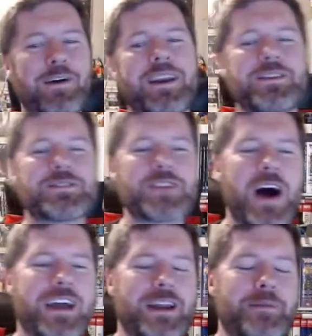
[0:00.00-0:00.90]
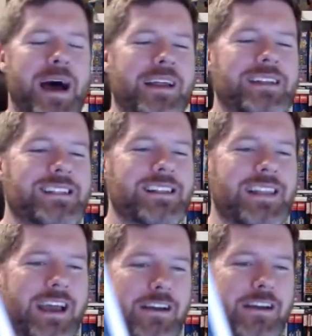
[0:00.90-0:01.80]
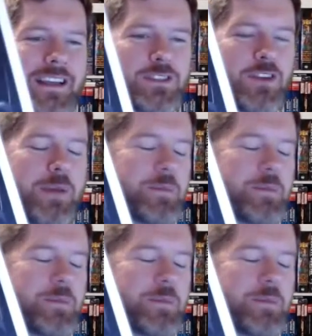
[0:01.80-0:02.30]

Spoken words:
what are you talking about? It's hilarious. Graham